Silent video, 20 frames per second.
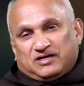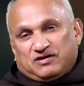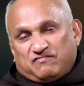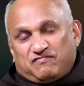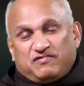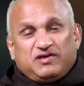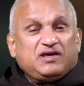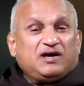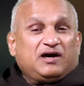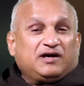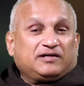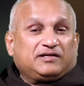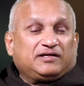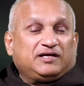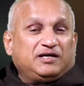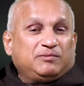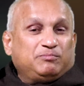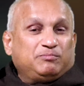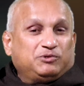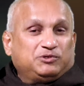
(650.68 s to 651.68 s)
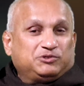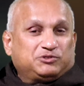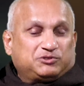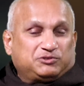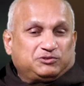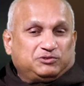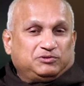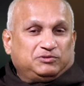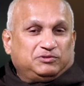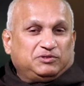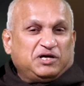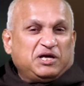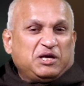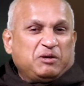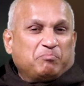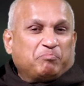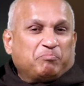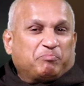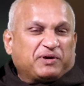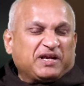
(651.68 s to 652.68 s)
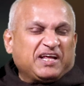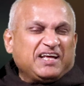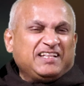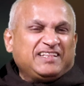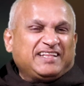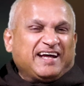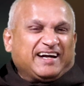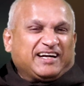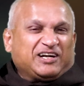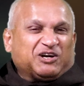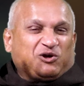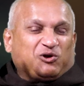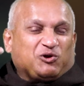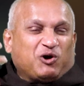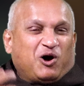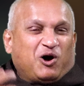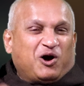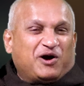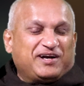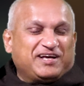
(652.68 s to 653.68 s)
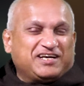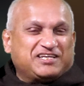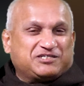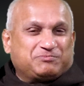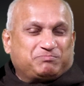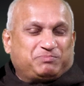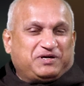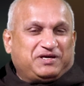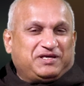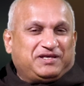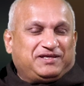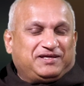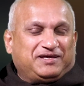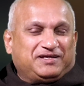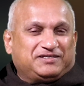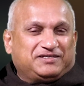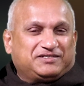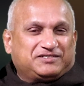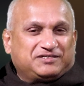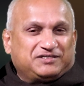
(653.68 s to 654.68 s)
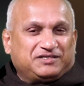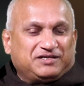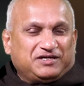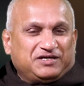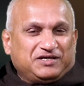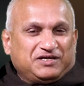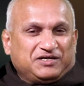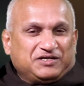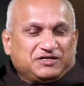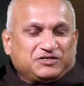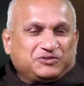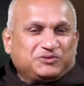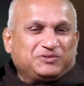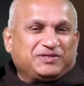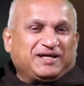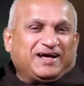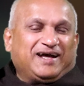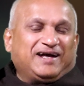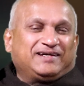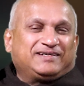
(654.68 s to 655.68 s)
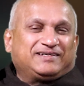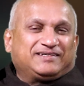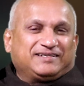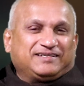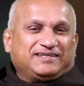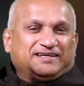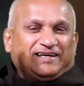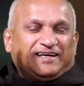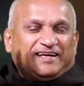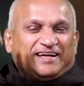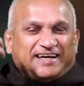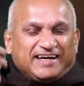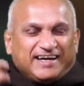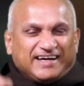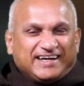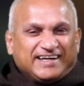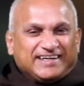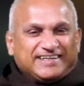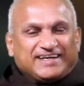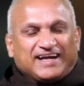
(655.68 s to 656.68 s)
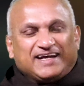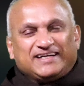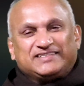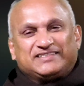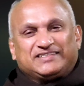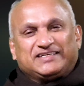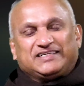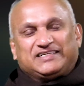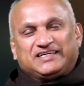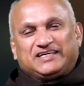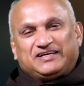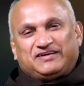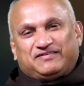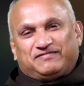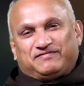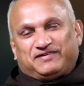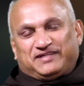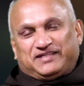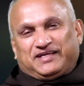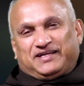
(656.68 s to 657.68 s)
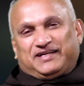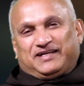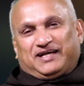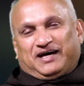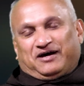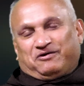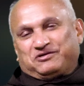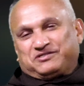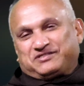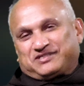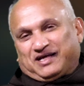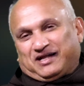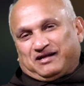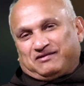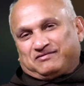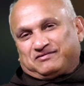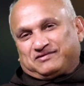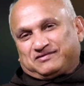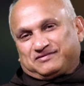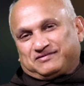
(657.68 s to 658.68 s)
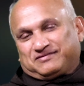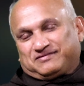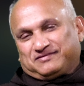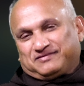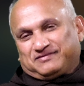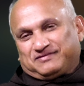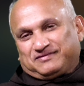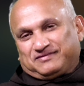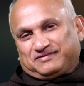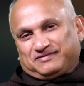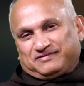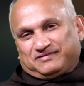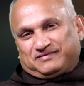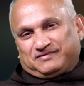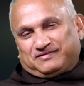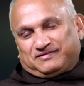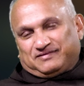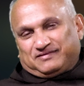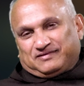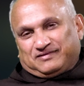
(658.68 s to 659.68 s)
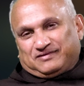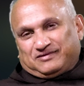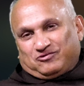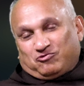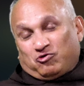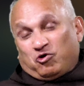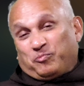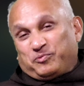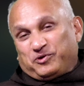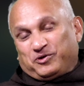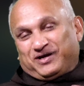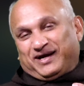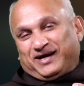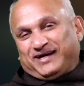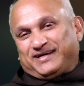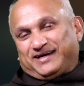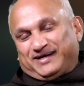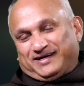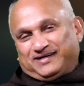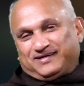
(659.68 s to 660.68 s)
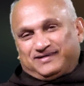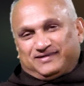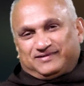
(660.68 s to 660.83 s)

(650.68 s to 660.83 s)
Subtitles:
we are able to bring that God experience to that intensity within ourselves. Hope you get it.